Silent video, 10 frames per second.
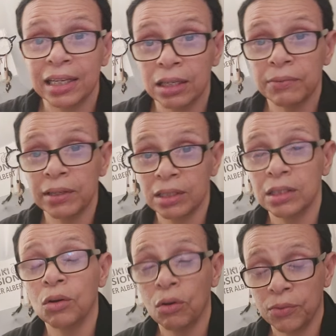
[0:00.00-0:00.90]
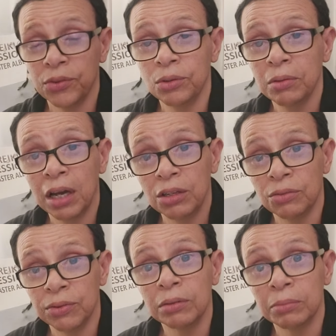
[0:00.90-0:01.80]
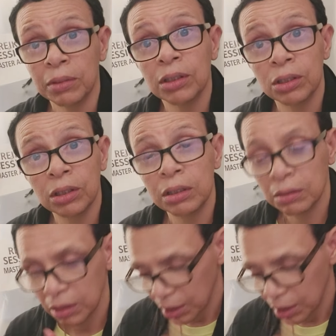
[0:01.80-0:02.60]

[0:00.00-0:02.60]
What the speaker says: negative energy off of you. How do you feel? Good?